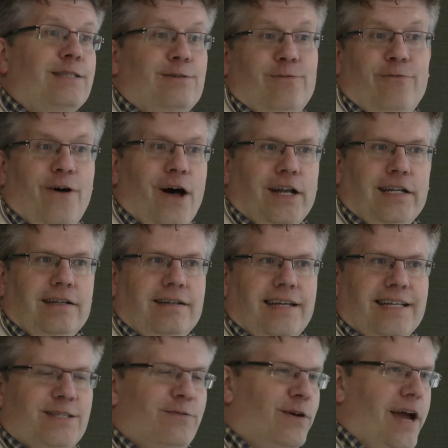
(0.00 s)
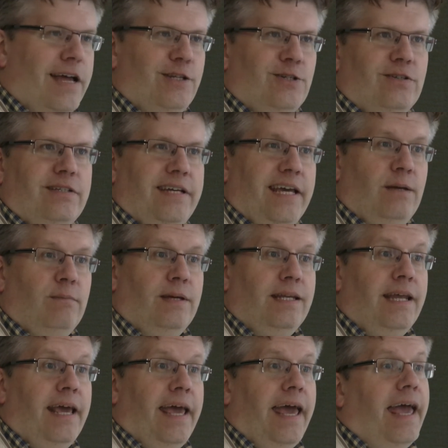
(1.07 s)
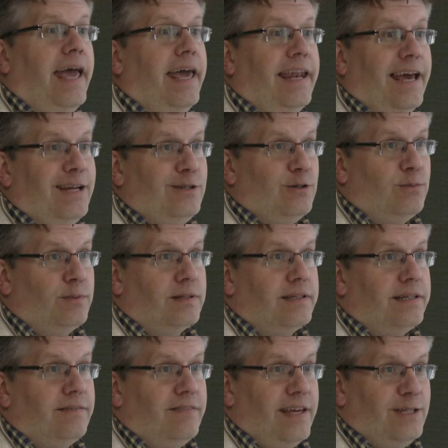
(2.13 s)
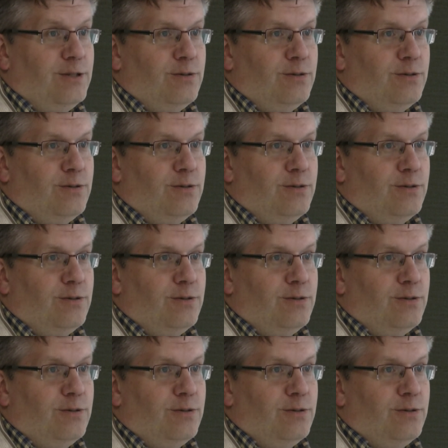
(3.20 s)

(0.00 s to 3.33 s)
fun, it's for entertainment, and I do believe they do